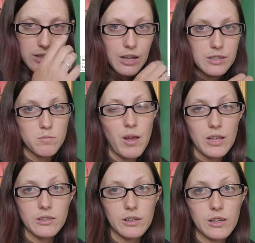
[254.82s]
And
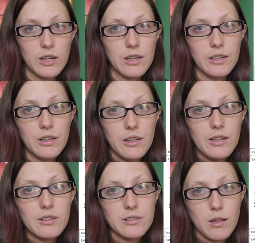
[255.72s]
depending on
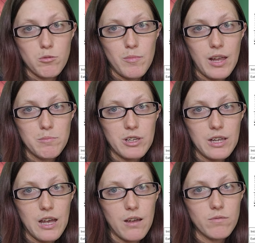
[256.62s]
the type of magma you
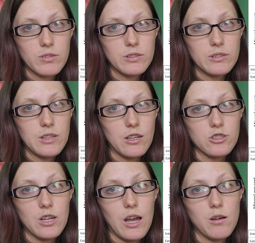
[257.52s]
have, tells
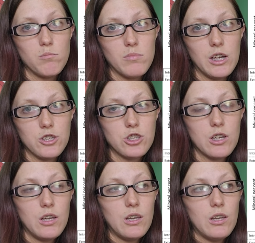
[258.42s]
you how much
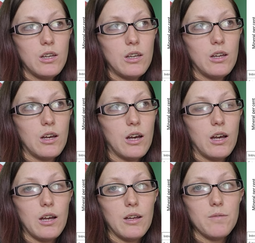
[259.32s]

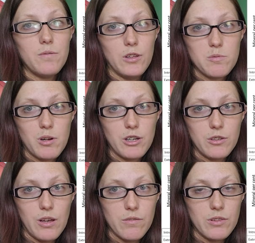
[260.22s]
uh, feldspar you
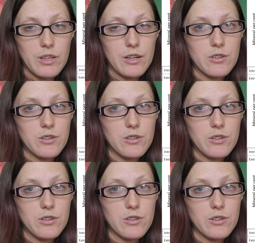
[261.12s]
have in there.